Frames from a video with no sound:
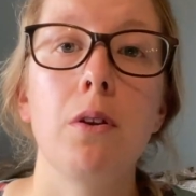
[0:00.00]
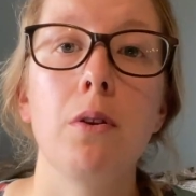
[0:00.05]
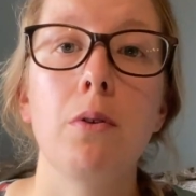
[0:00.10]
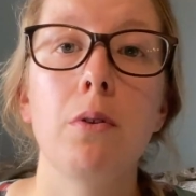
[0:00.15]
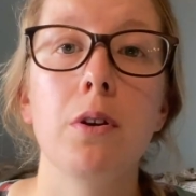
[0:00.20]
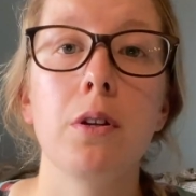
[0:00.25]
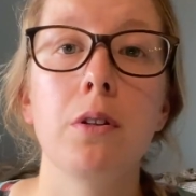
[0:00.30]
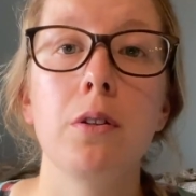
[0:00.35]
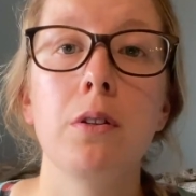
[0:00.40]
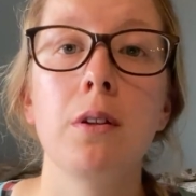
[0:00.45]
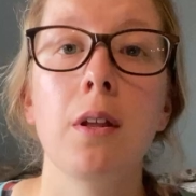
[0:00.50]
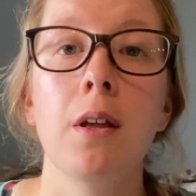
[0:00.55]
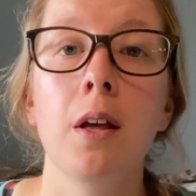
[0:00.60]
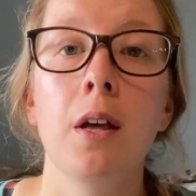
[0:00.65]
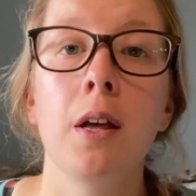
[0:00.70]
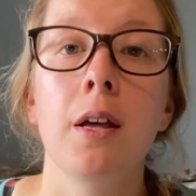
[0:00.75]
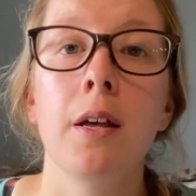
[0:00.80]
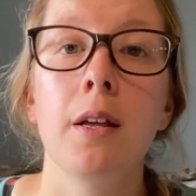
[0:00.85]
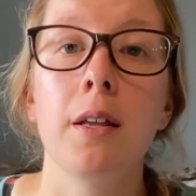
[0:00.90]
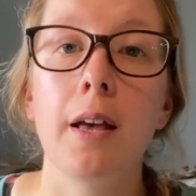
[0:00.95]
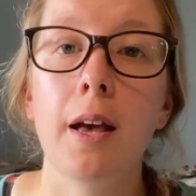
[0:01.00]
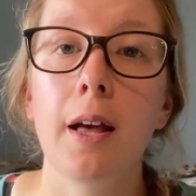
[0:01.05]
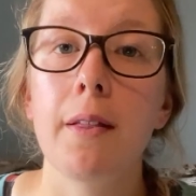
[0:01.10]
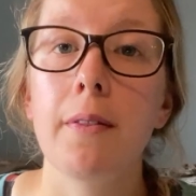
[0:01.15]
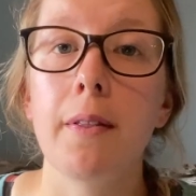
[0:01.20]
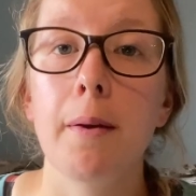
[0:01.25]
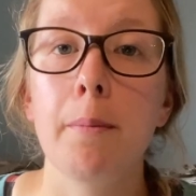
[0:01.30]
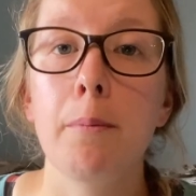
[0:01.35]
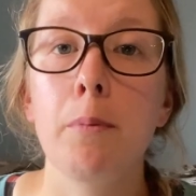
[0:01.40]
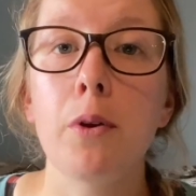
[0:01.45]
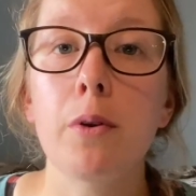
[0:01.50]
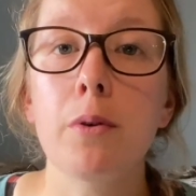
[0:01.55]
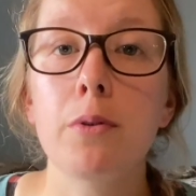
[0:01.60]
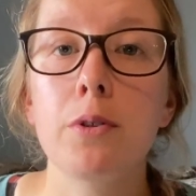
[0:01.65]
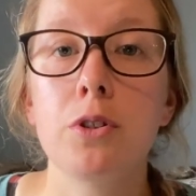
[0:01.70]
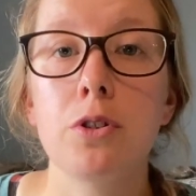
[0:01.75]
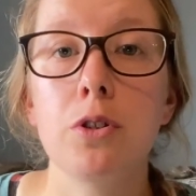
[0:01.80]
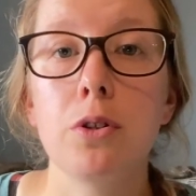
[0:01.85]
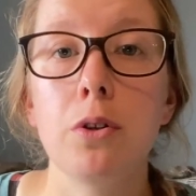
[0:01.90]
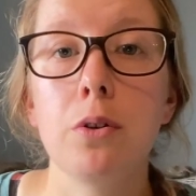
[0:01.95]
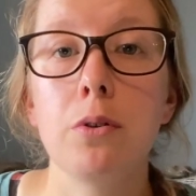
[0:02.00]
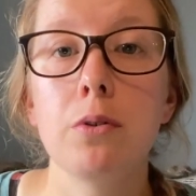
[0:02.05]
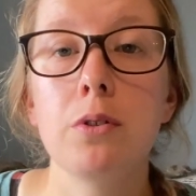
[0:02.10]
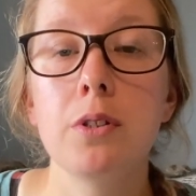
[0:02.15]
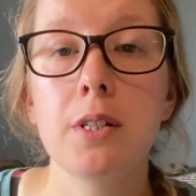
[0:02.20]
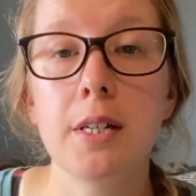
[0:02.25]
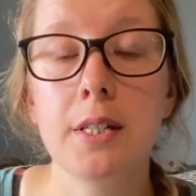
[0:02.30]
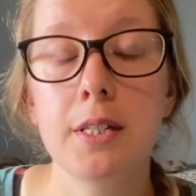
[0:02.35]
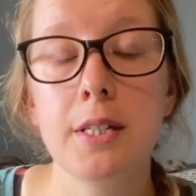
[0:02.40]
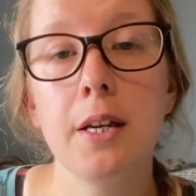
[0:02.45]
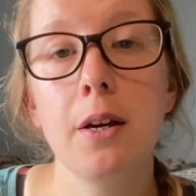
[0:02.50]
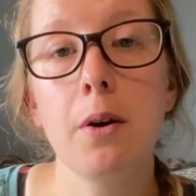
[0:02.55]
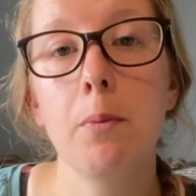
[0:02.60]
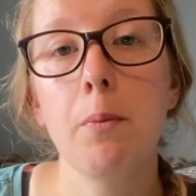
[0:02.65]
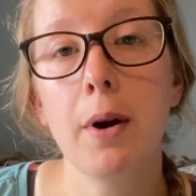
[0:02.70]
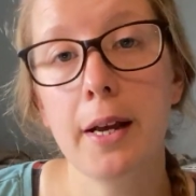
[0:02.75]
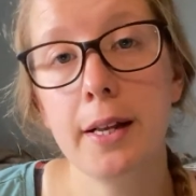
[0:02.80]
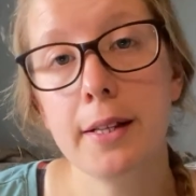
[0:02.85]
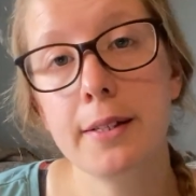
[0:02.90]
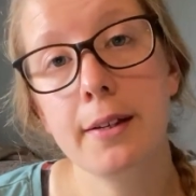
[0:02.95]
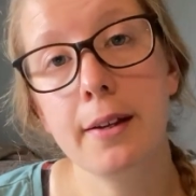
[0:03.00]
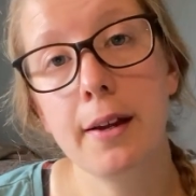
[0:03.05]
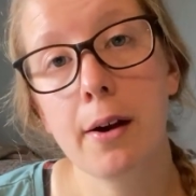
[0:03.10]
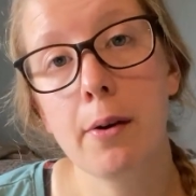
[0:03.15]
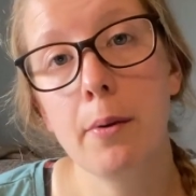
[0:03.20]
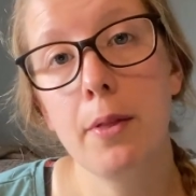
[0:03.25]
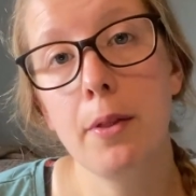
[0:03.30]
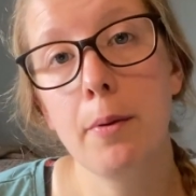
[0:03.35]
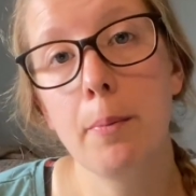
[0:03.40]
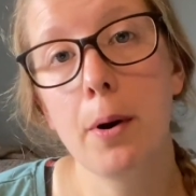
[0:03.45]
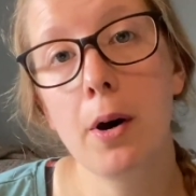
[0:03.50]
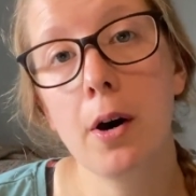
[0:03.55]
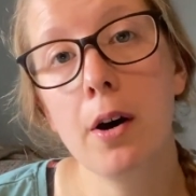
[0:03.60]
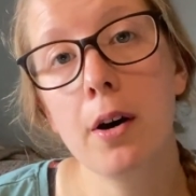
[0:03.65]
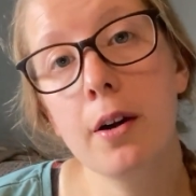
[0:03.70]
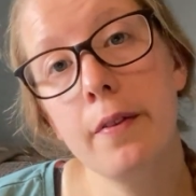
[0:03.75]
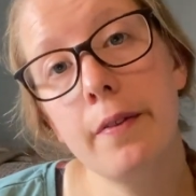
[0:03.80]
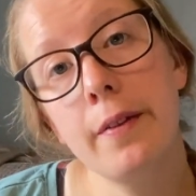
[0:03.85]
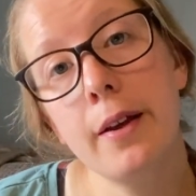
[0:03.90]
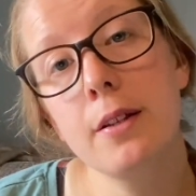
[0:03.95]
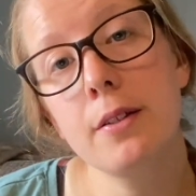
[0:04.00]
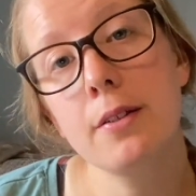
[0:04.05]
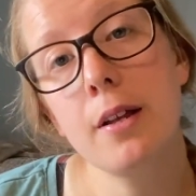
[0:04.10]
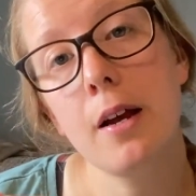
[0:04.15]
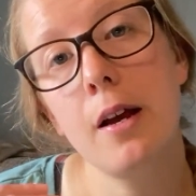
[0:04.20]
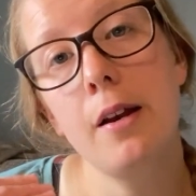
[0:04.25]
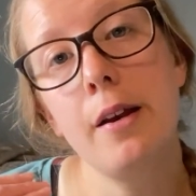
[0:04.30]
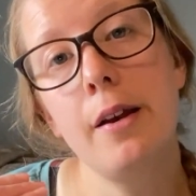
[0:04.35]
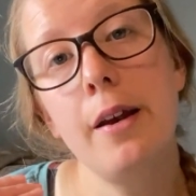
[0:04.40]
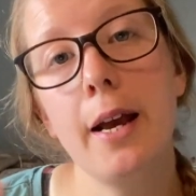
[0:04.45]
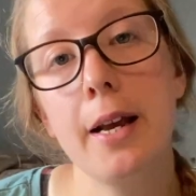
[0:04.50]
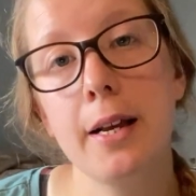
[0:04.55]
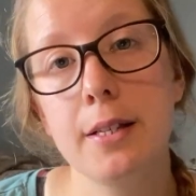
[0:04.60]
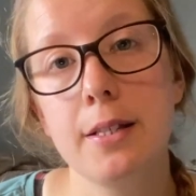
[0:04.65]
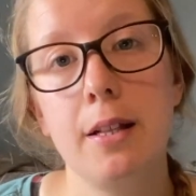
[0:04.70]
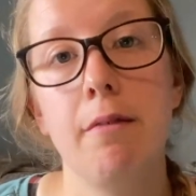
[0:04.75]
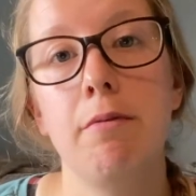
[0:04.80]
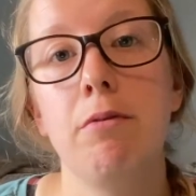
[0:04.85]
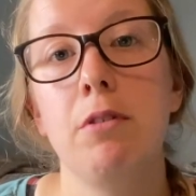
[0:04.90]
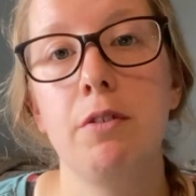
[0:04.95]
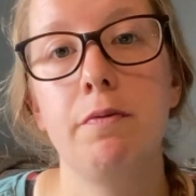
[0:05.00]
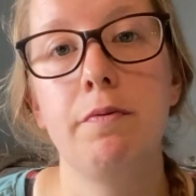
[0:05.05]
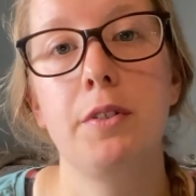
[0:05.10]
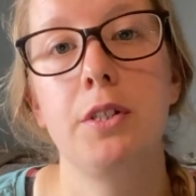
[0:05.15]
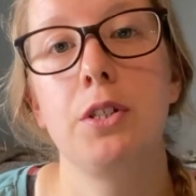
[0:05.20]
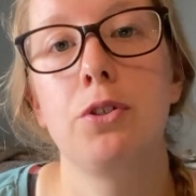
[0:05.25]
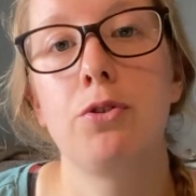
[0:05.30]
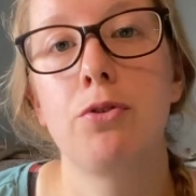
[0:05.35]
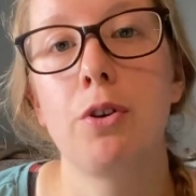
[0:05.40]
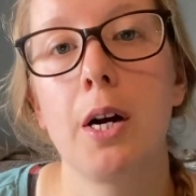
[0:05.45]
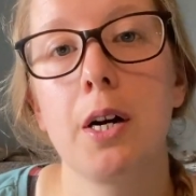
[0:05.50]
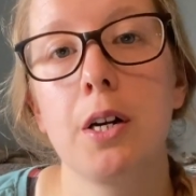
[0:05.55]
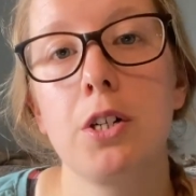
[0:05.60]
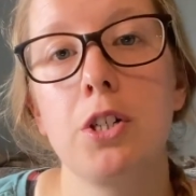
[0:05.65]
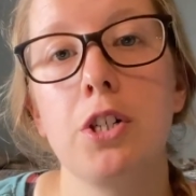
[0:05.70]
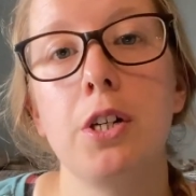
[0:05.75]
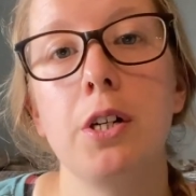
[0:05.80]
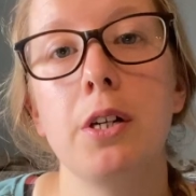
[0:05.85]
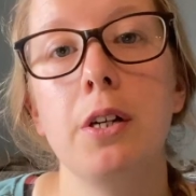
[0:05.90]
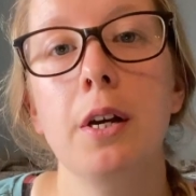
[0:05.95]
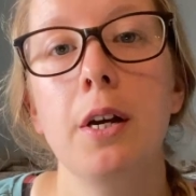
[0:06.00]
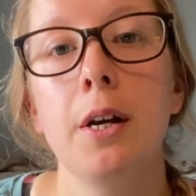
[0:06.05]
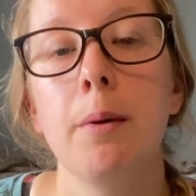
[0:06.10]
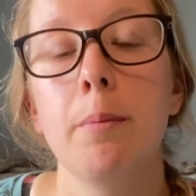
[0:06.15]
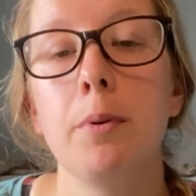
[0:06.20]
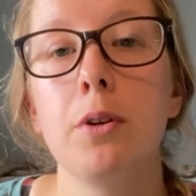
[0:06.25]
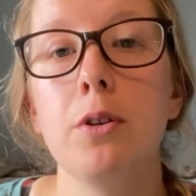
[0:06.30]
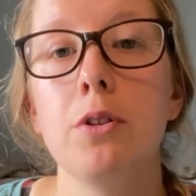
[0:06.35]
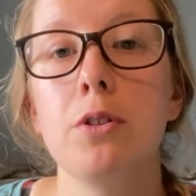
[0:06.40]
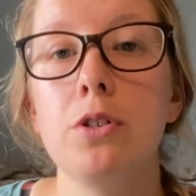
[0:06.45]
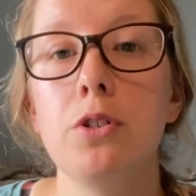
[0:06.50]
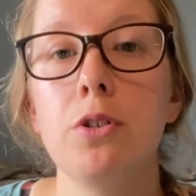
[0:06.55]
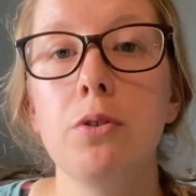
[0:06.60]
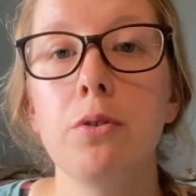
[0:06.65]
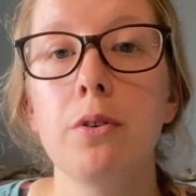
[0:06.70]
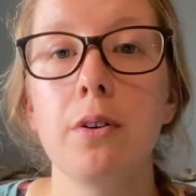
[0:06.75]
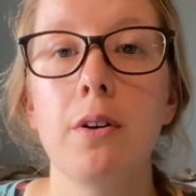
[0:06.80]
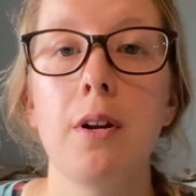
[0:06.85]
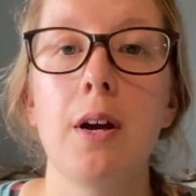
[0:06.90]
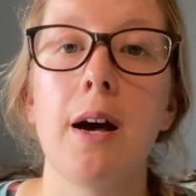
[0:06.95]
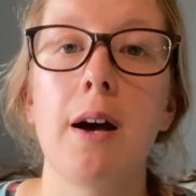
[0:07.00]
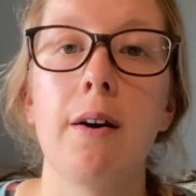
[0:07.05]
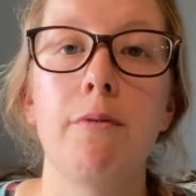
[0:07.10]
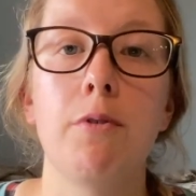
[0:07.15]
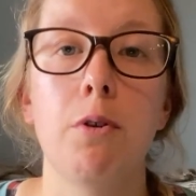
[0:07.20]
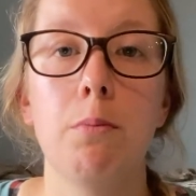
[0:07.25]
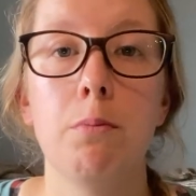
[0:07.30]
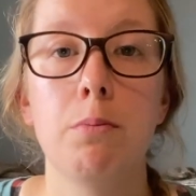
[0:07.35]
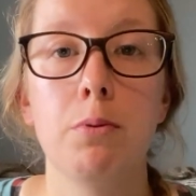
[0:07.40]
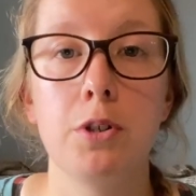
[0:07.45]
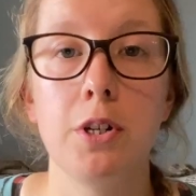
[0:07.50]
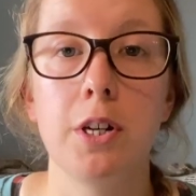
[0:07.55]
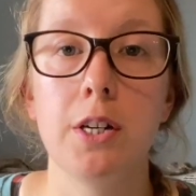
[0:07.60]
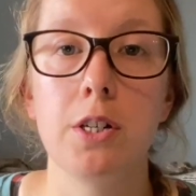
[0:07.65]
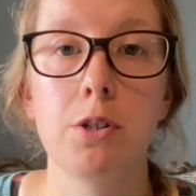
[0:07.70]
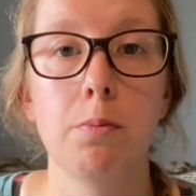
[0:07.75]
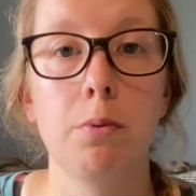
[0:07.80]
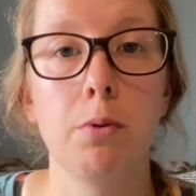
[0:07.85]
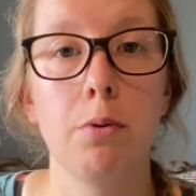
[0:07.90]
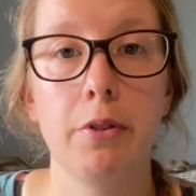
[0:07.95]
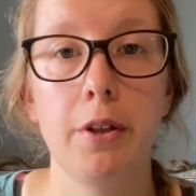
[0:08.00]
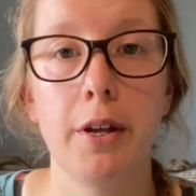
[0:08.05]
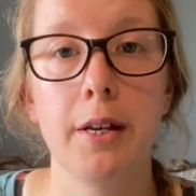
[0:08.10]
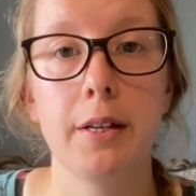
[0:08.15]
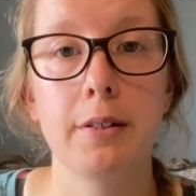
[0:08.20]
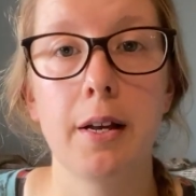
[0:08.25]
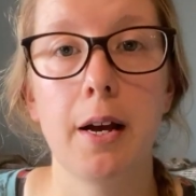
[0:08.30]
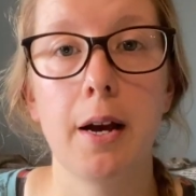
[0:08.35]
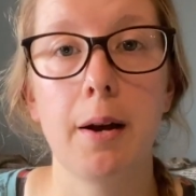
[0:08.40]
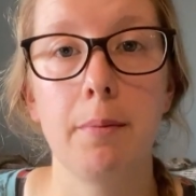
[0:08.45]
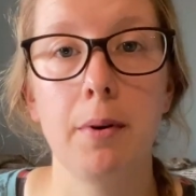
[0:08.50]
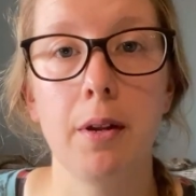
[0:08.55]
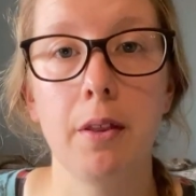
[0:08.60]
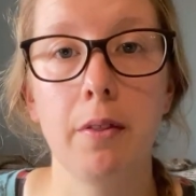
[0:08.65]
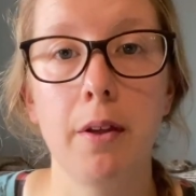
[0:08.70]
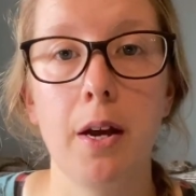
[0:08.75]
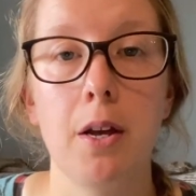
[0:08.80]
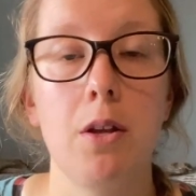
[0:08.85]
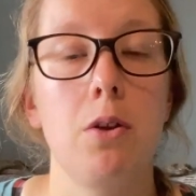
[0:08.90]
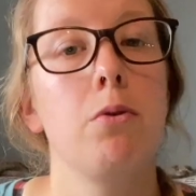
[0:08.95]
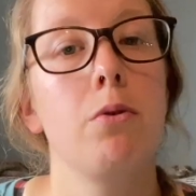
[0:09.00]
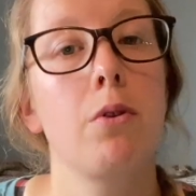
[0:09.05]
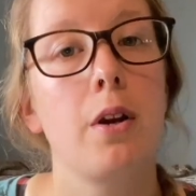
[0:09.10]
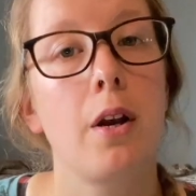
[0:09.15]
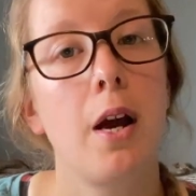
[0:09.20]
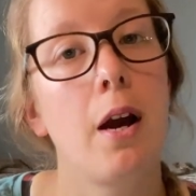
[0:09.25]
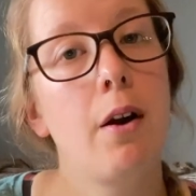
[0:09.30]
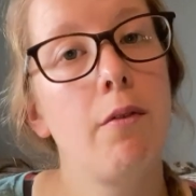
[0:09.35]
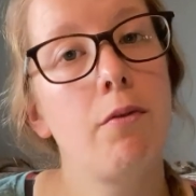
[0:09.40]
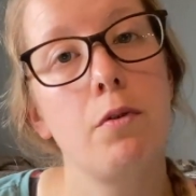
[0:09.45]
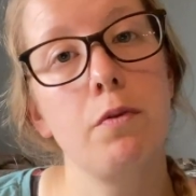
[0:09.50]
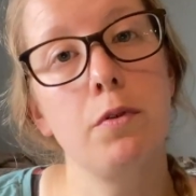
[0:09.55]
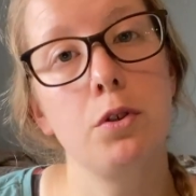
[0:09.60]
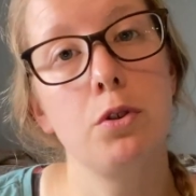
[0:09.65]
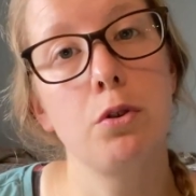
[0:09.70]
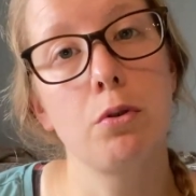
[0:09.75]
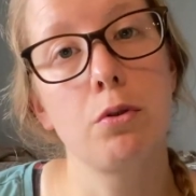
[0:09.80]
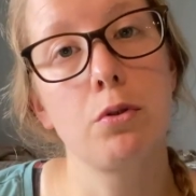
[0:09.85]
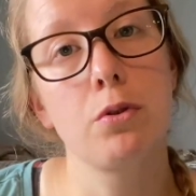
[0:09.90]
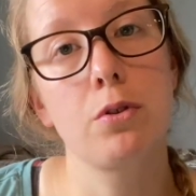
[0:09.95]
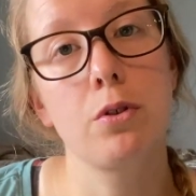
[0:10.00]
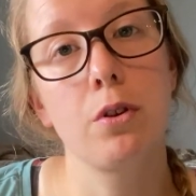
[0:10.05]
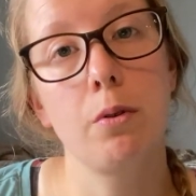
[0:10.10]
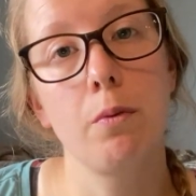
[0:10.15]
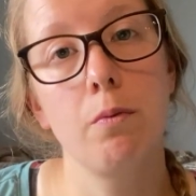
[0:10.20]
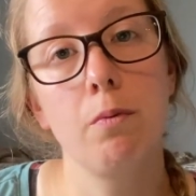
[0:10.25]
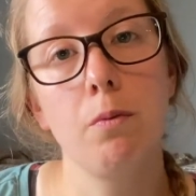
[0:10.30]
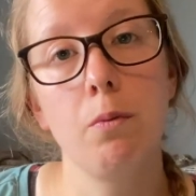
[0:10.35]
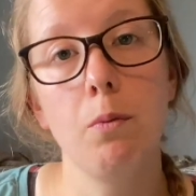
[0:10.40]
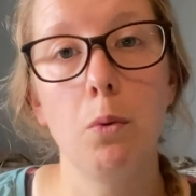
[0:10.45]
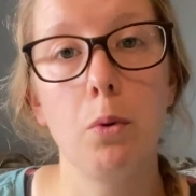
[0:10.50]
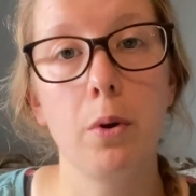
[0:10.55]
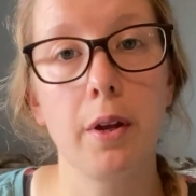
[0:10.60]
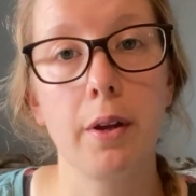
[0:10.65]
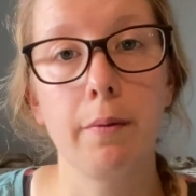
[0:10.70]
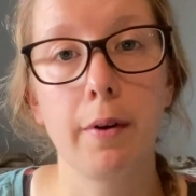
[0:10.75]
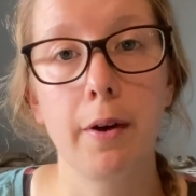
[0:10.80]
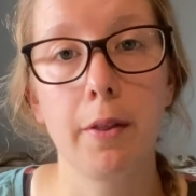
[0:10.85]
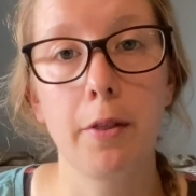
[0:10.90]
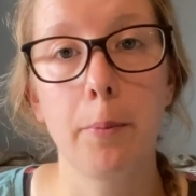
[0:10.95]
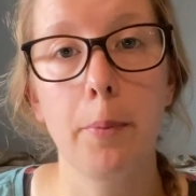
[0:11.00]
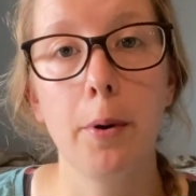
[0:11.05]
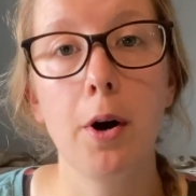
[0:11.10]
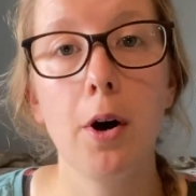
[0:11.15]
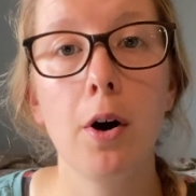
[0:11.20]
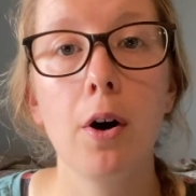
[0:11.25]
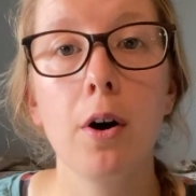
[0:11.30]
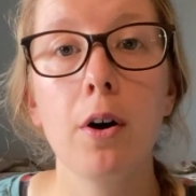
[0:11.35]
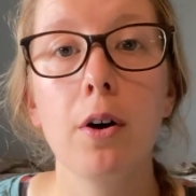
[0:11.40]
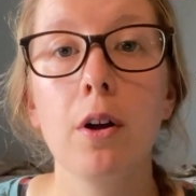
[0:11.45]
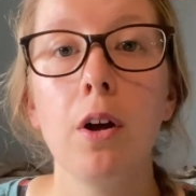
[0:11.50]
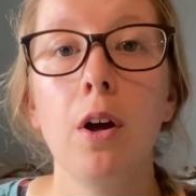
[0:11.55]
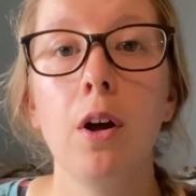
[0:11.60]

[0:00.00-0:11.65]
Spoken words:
You can get them used to sitting and waiting out in the park, and that's that next level of distraction, because you're going to have unpredictable things happening there. You're going to have other dogs walking around the park,